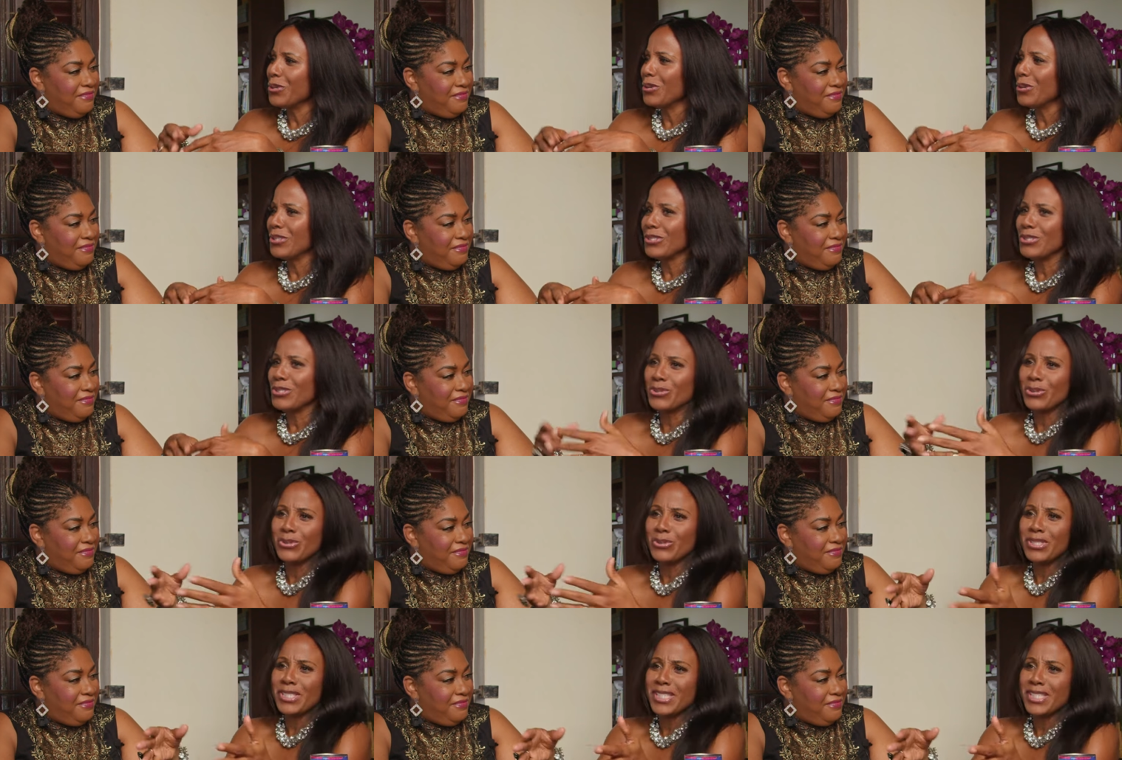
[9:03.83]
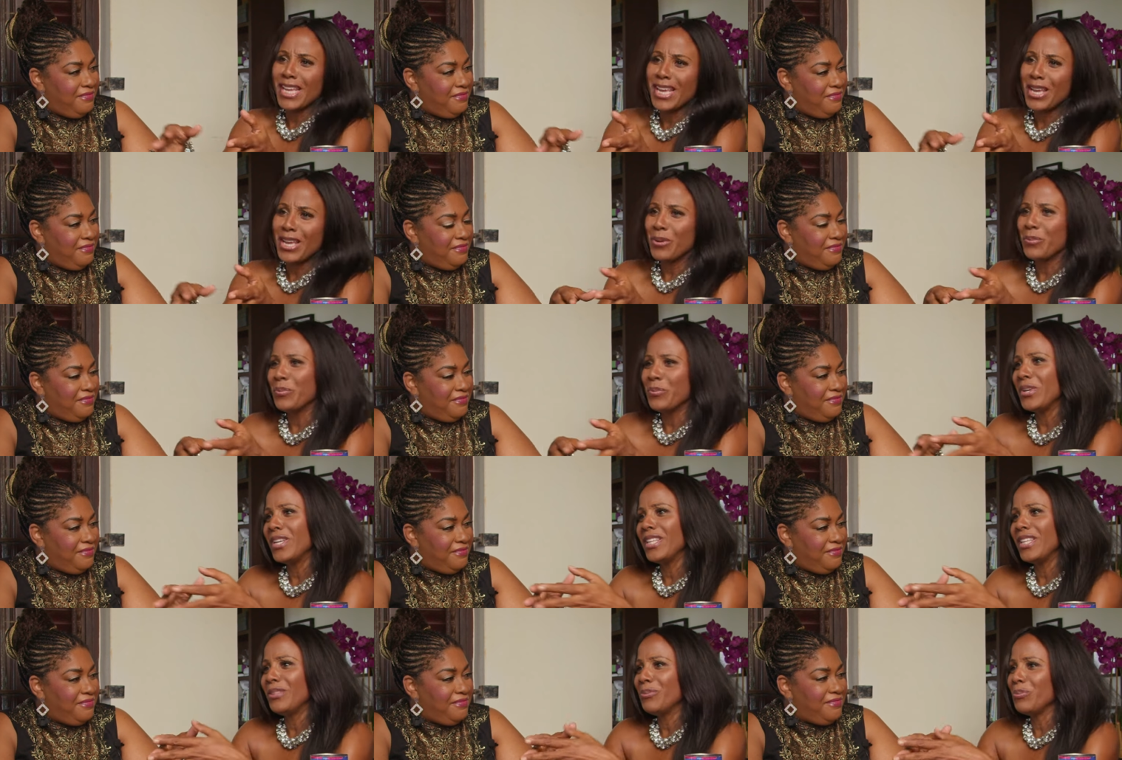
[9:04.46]
Speaker 1: associate
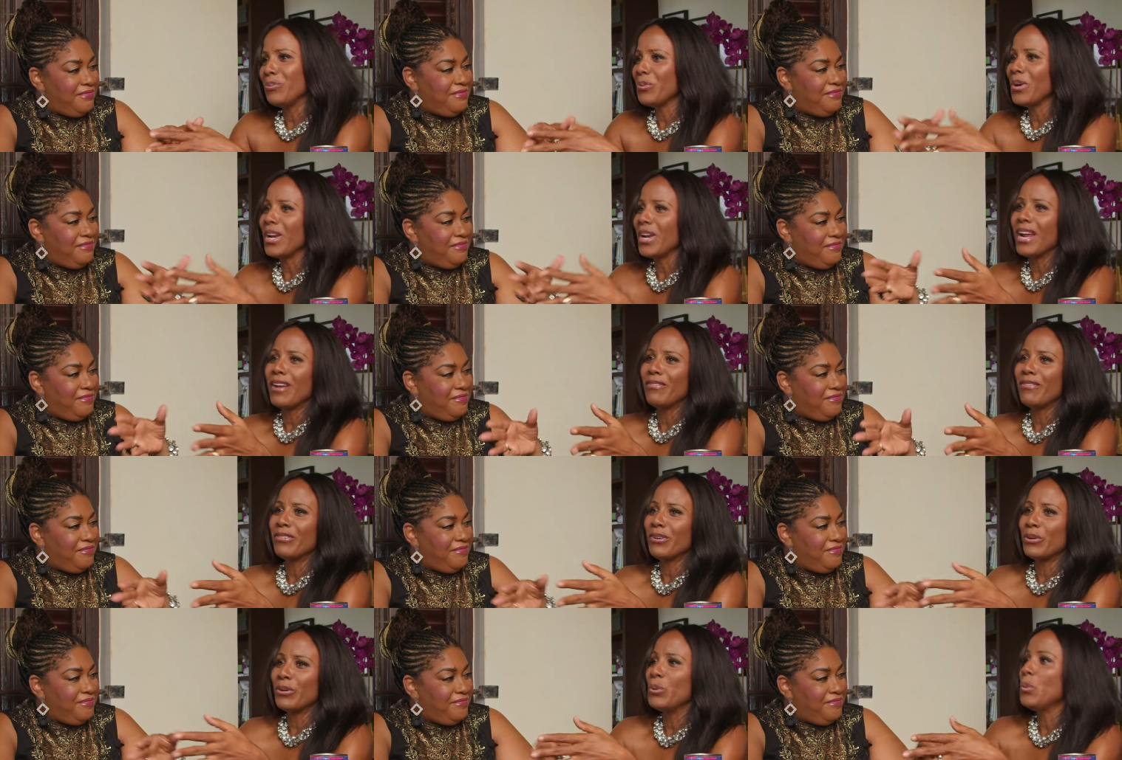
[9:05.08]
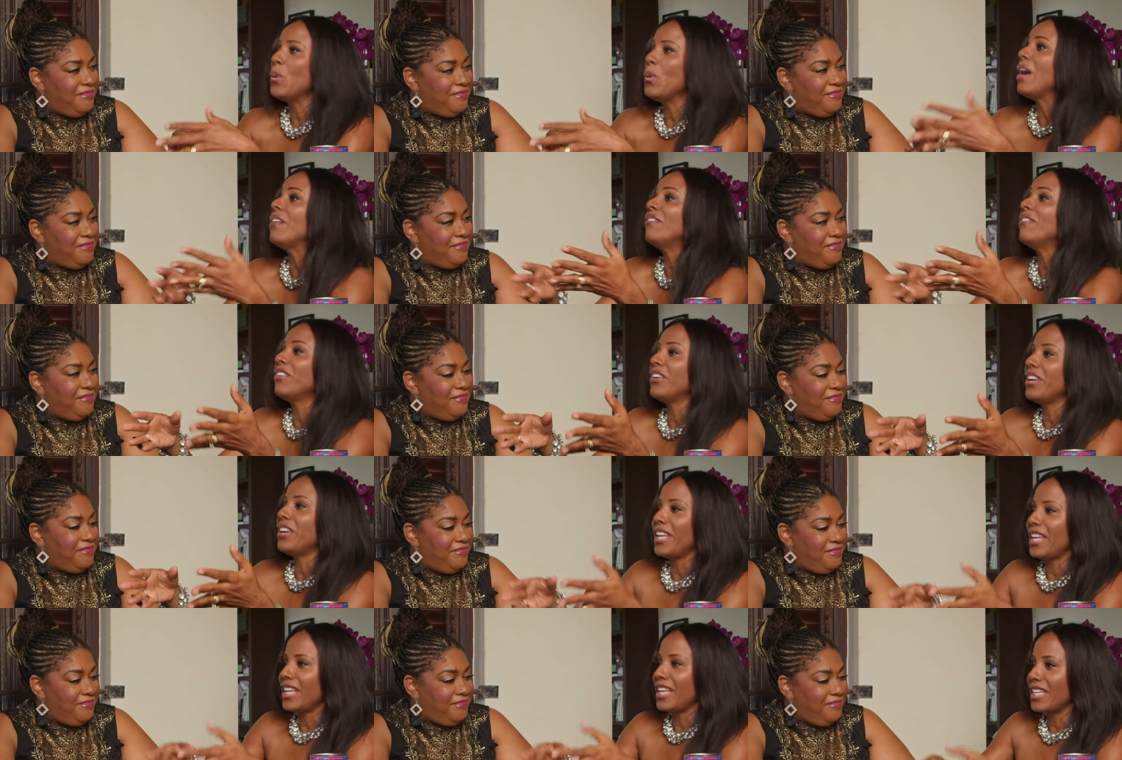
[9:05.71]
with whoever
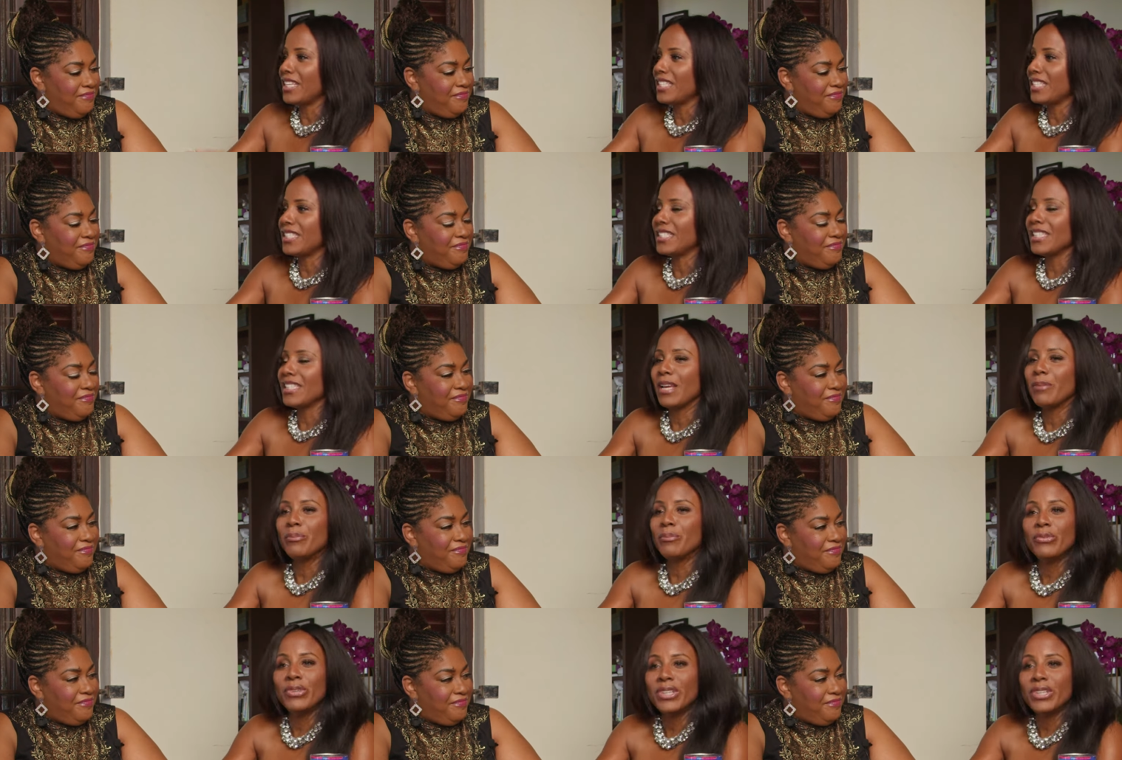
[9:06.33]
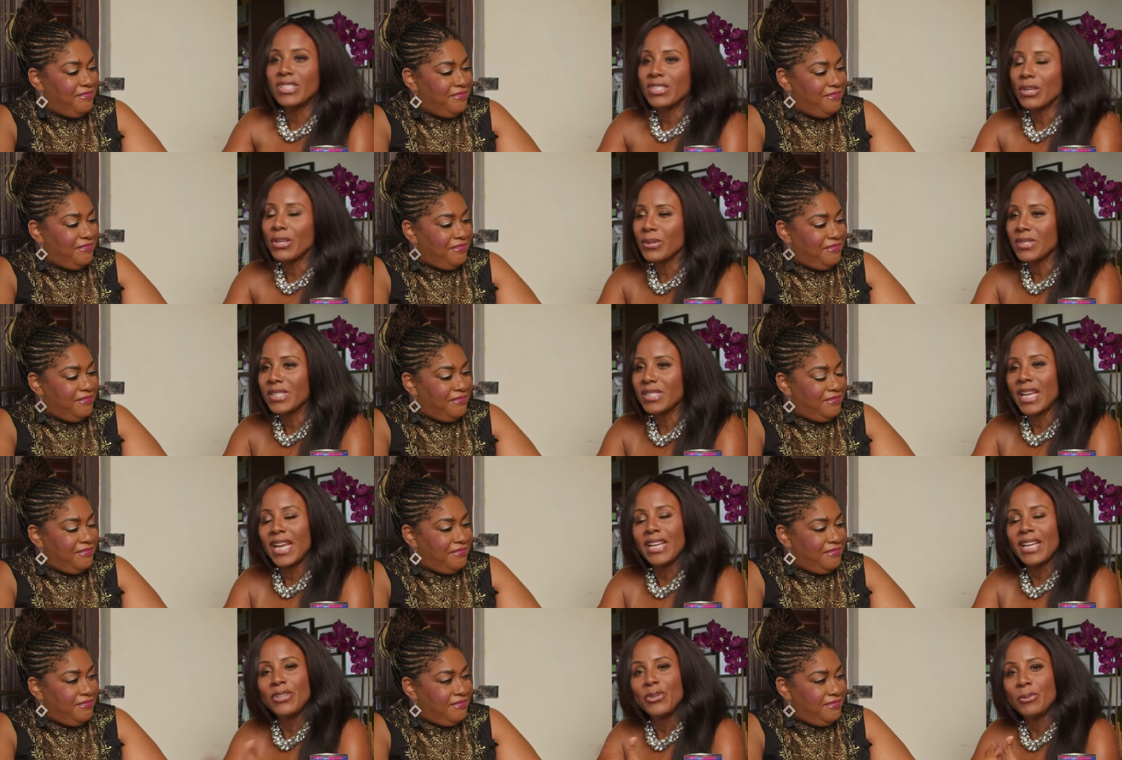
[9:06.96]
it is? And Maria's always like,
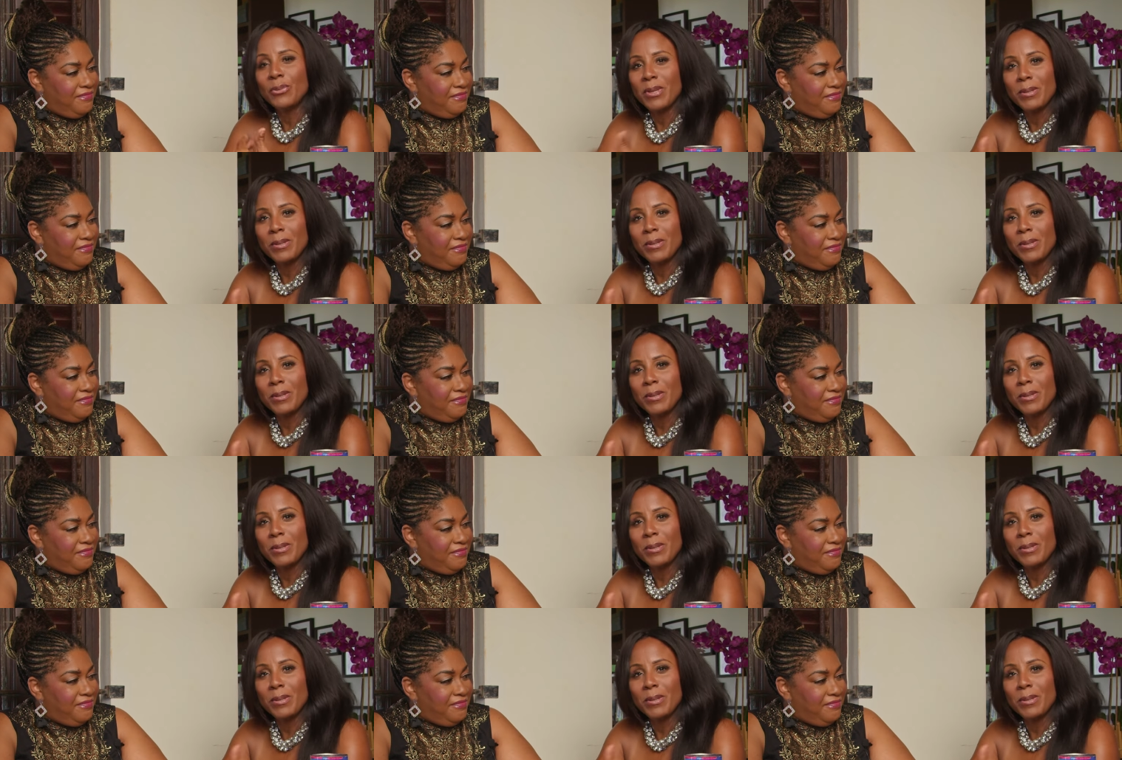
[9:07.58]
I know